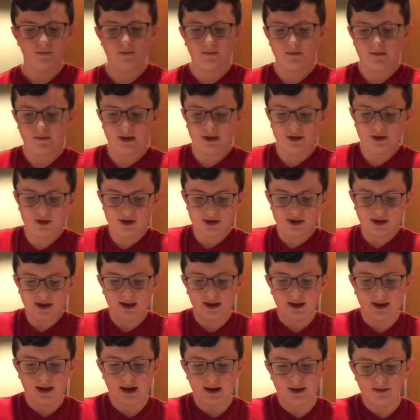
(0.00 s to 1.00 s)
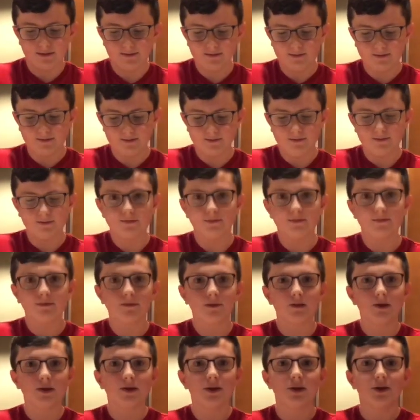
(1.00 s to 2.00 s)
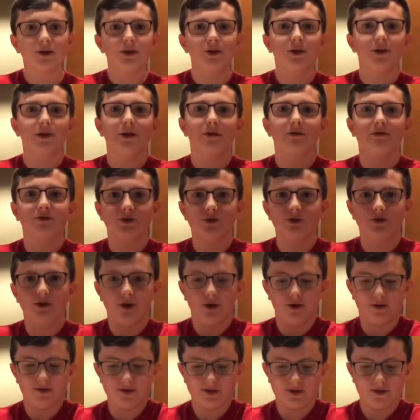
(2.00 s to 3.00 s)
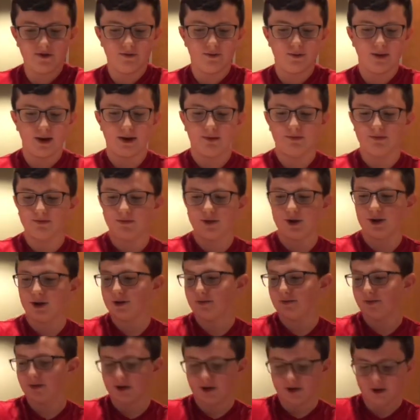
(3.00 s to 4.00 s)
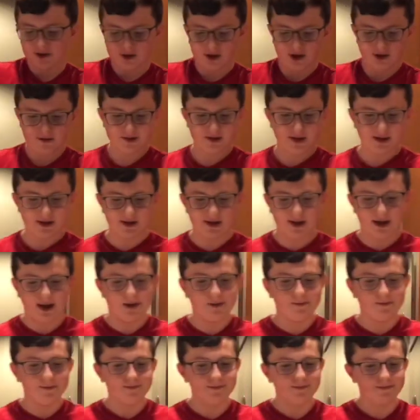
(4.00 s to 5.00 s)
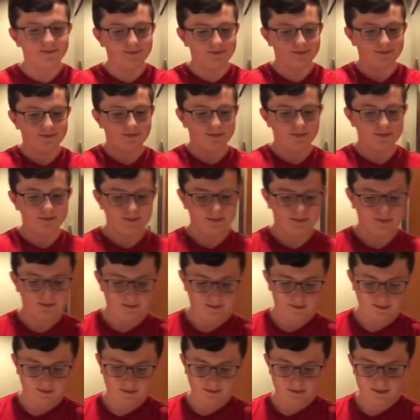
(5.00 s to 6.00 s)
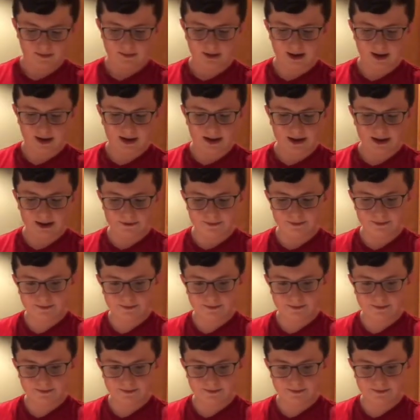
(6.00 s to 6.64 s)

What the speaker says: And just like that, you have 2 loaves of bread. You can put those off to the side. And now,